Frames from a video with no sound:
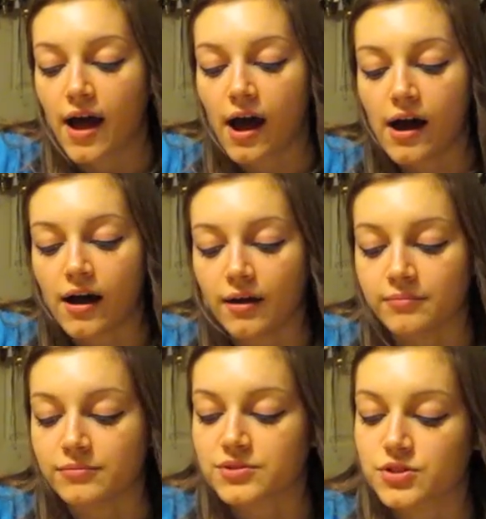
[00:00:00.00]

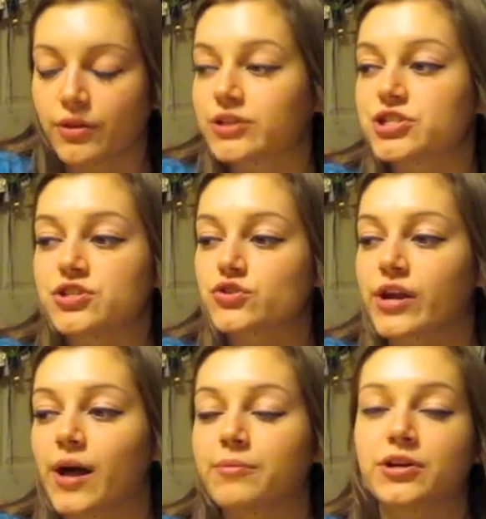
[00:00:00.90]
um, so that she
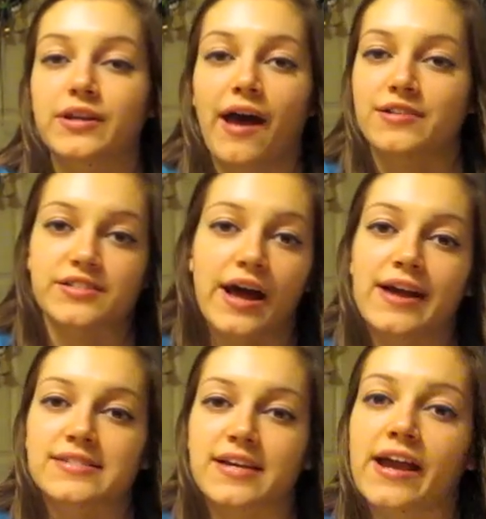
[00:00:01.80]
straight up could not deny
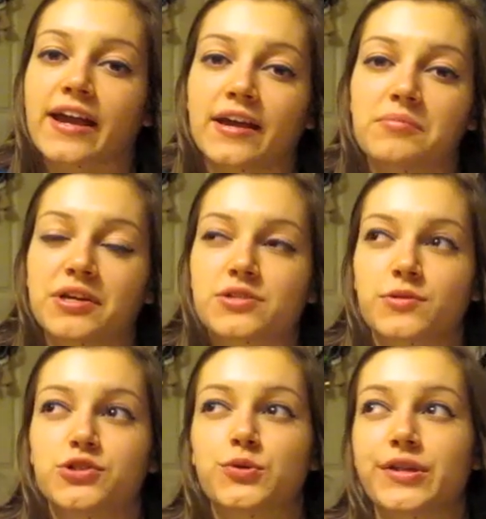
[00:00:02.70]
saying it. Because
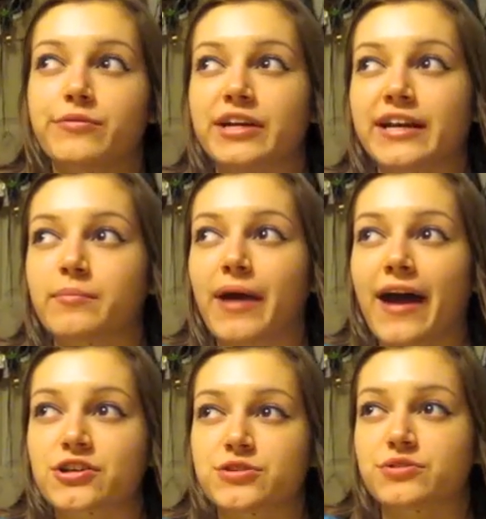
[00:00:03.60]
with Julie reading it
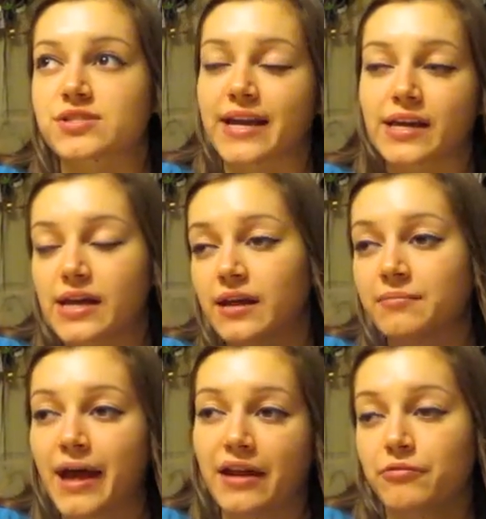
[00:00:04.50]
back, she was just like,
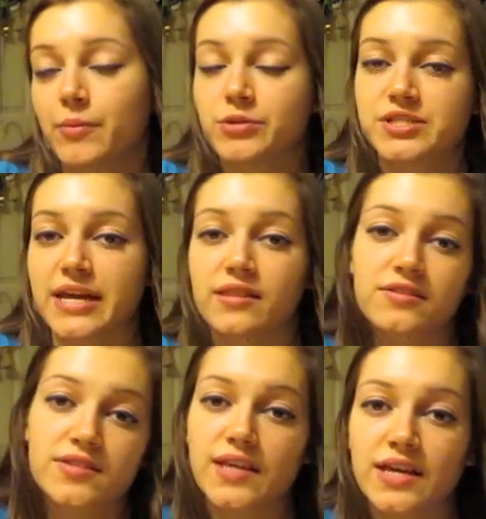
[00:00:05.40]
um, I don't remember saying
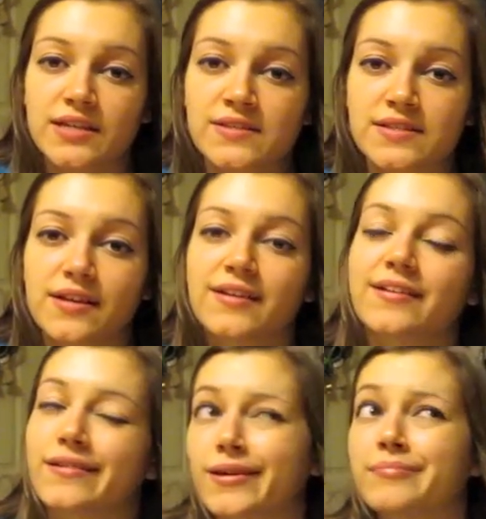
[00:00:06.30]
those things.
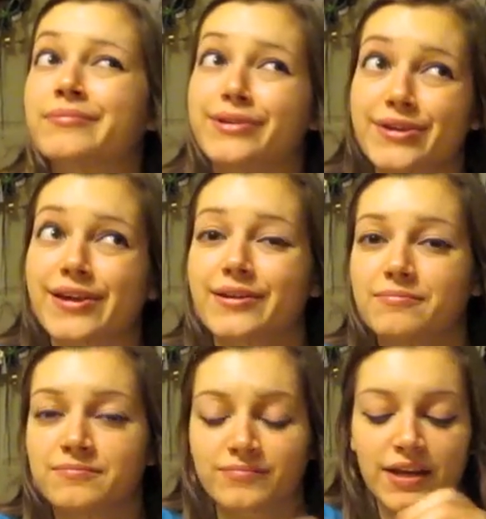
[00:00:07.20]
Um, you did.
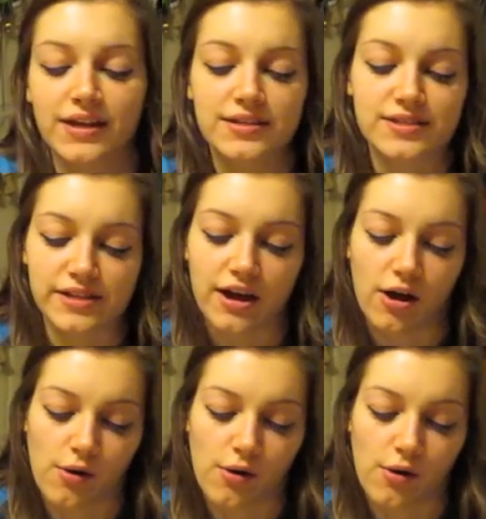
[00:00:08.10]
So,